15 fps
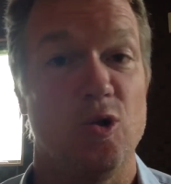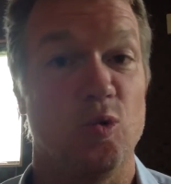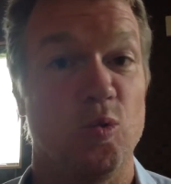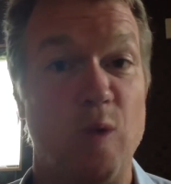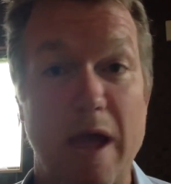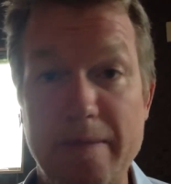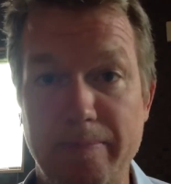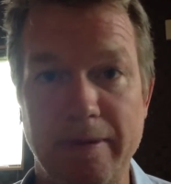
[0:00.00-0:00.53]

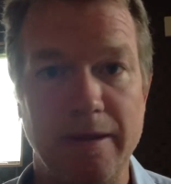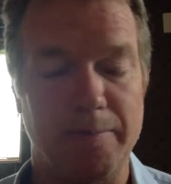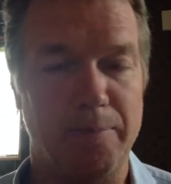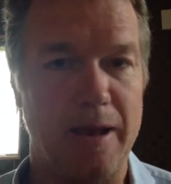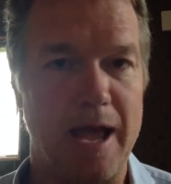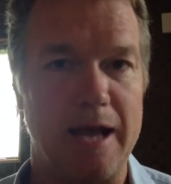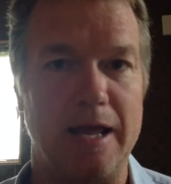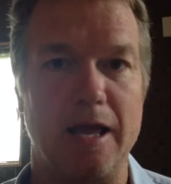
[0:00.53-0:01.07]
Raping the
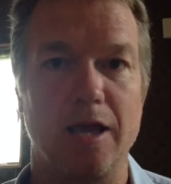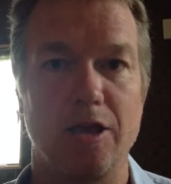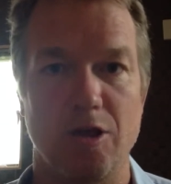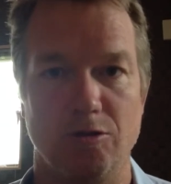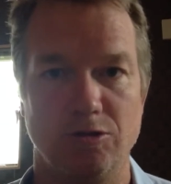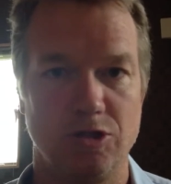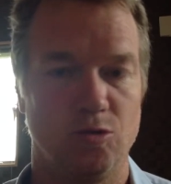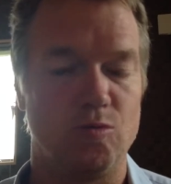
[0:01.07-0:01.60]
planet
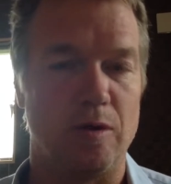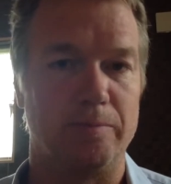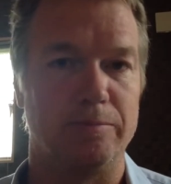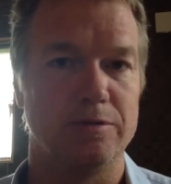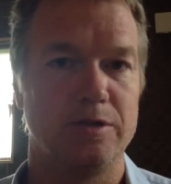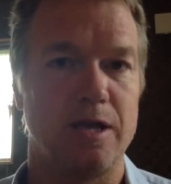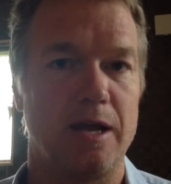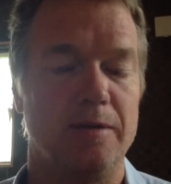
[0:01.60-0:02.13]
goes to the
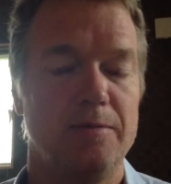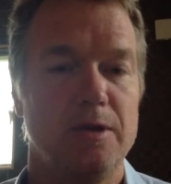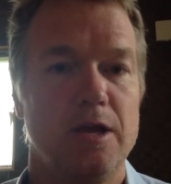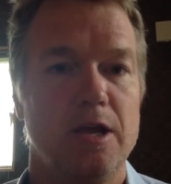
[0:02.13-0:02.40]
1%.